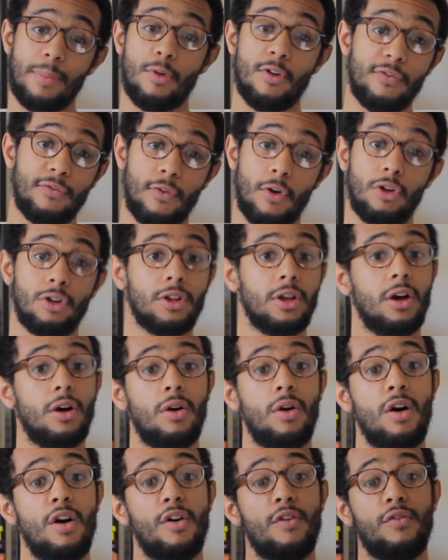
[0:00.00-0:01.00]

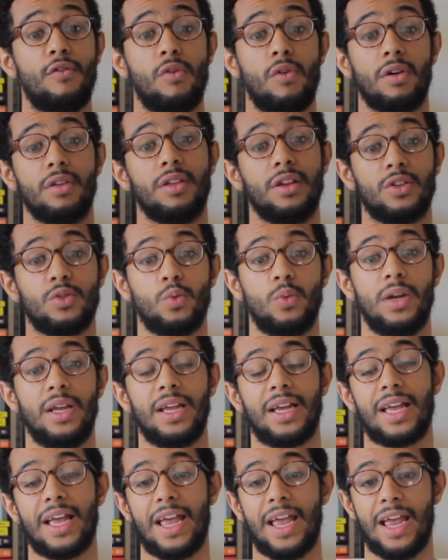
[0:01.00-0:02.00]
portfolio for this
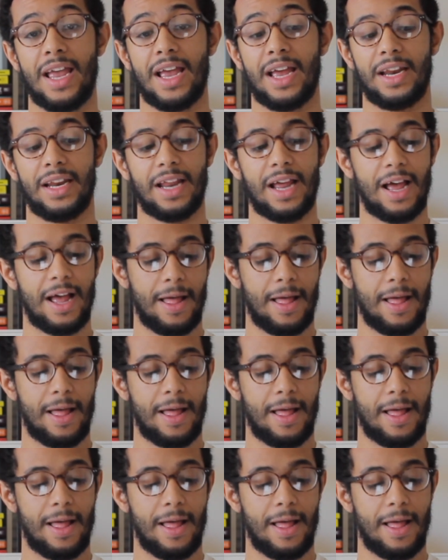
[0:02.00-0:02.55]
week, and